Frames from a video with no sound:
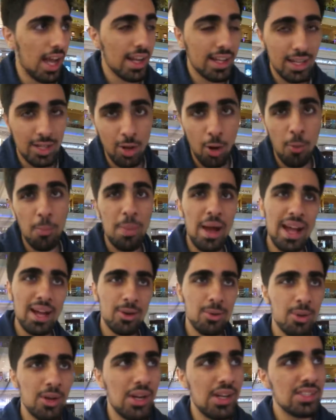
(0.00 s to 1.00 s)
Like, I can go
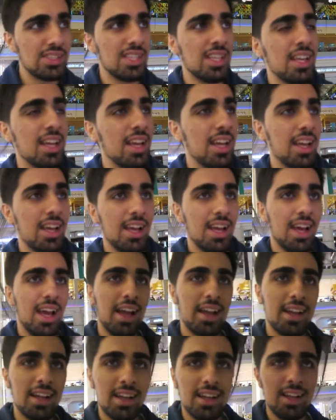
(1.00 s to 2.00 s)
backwards.
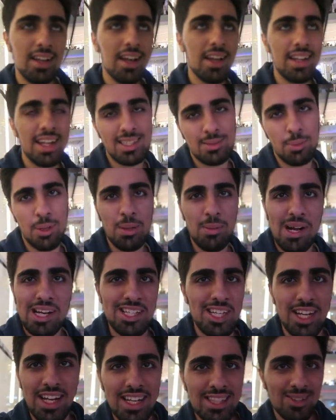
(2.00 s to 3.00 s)
I can, that's pretty
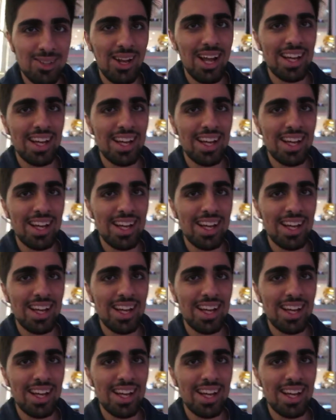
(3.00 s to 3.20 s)
much it. That's